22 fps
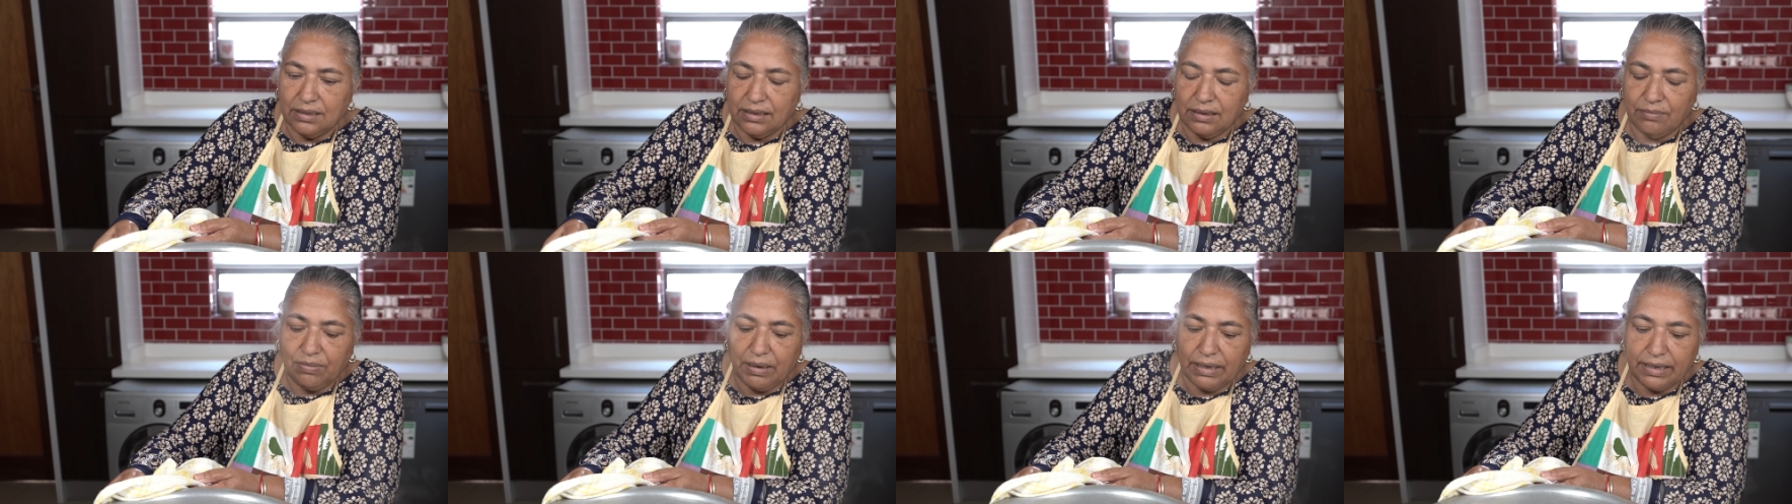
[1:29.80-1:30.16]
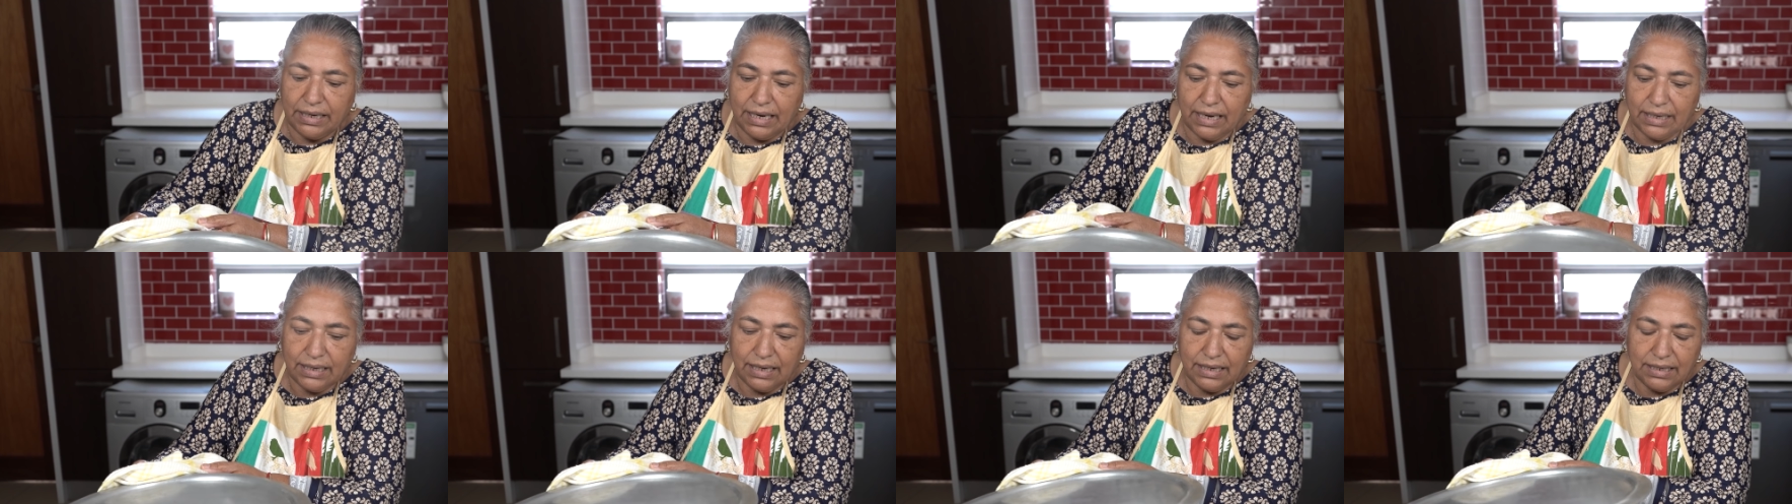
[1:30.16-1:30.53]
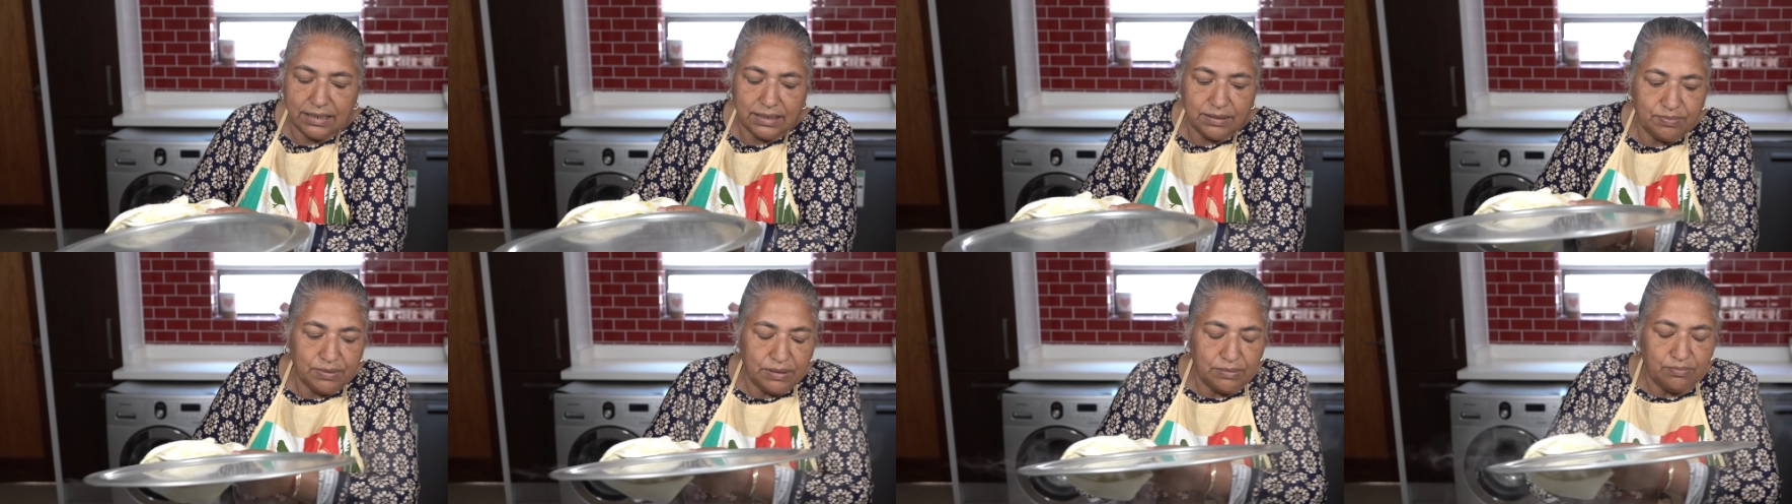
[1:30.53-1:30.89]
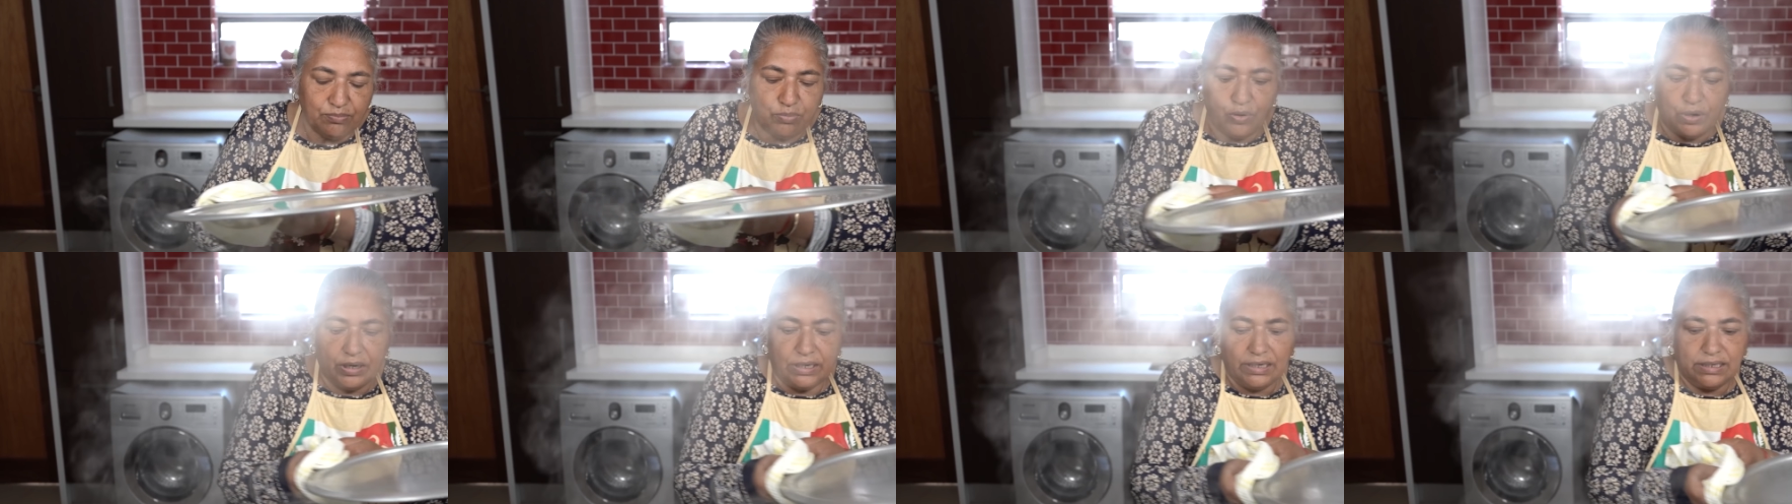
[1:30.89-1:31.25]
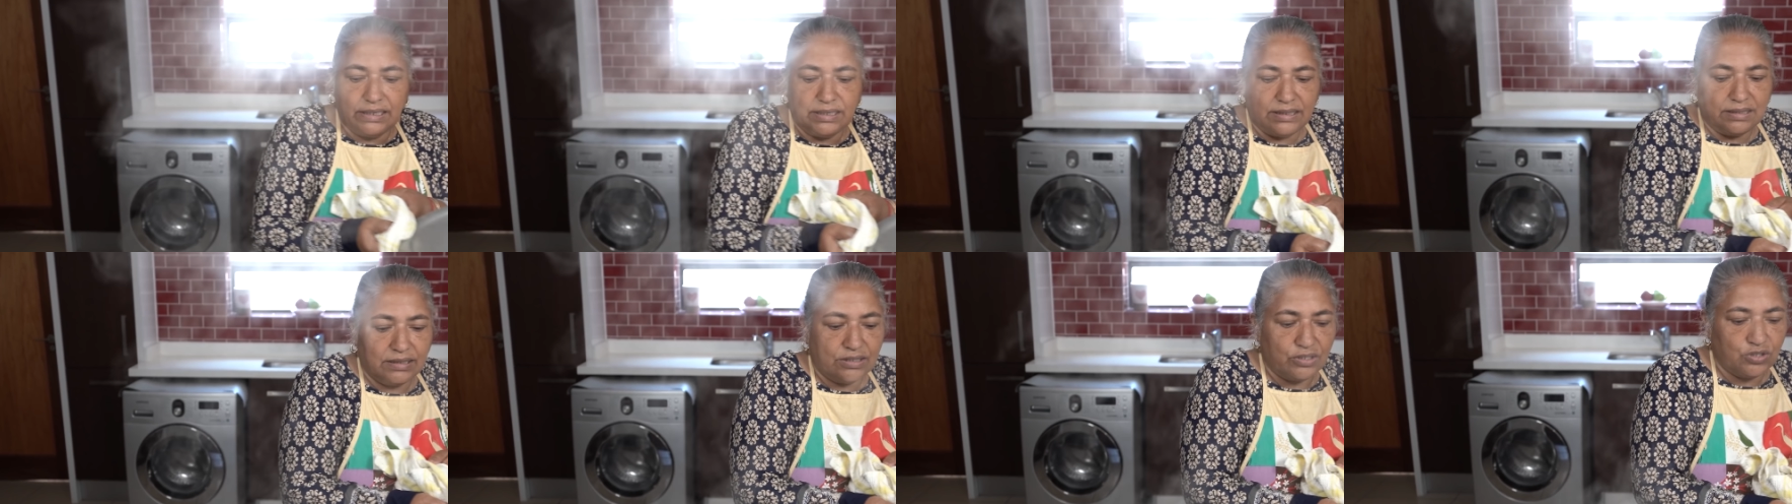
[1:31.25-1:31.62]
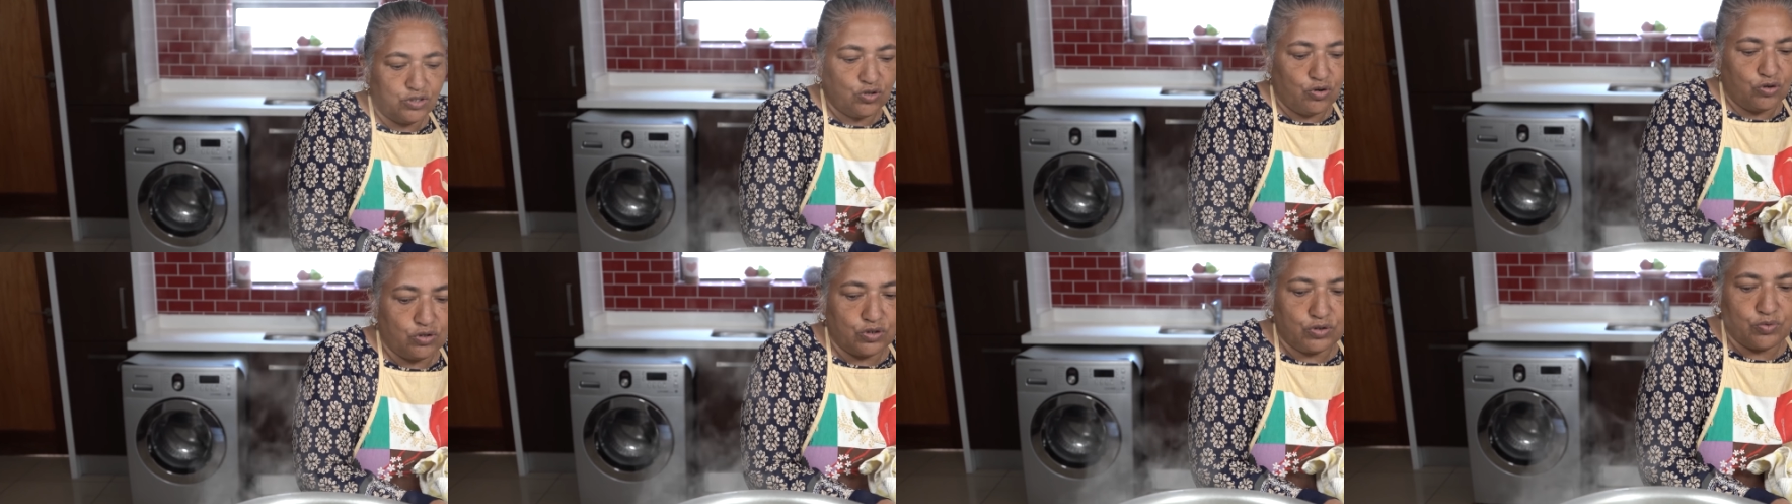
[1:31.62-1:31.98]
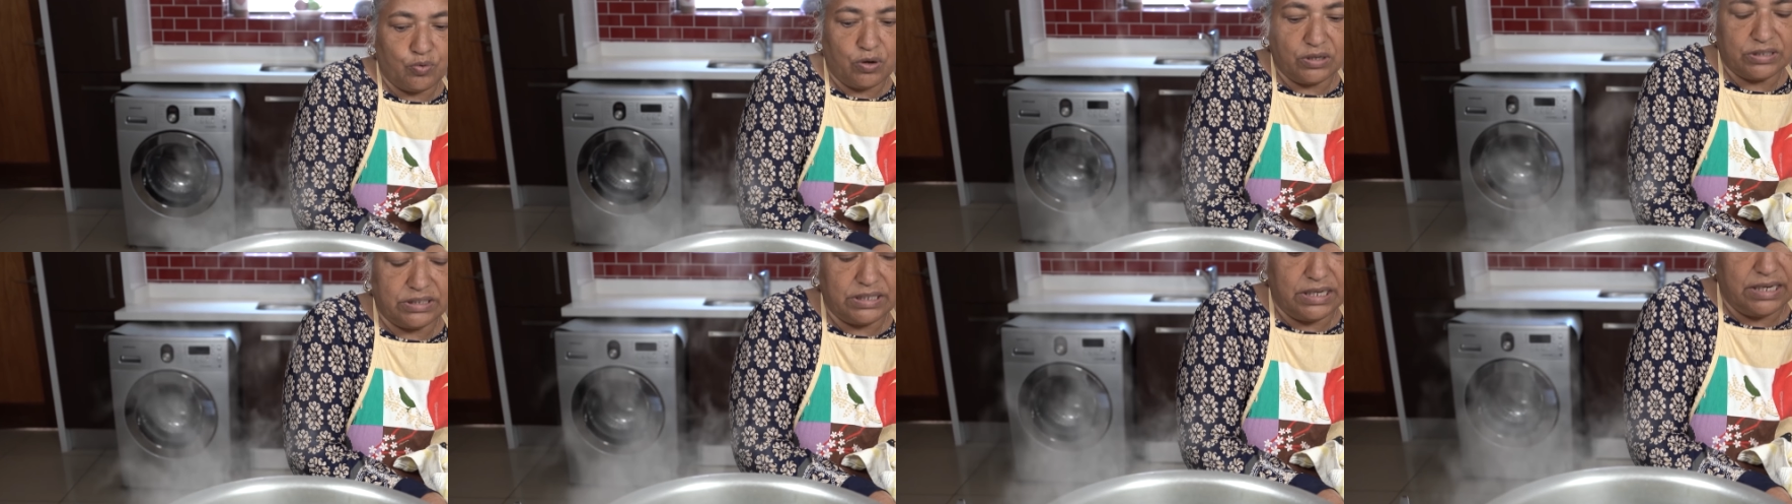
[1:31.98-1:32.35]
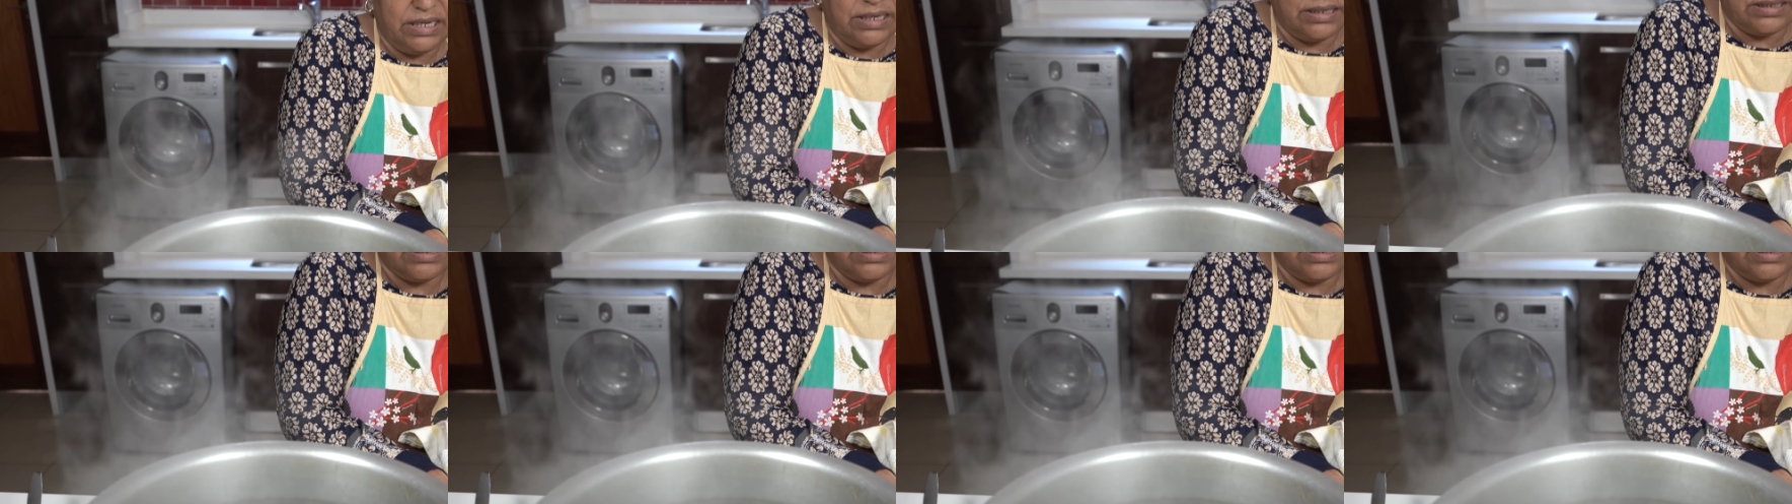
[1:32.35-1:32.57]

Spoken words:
The banana has been boiling in the salt water.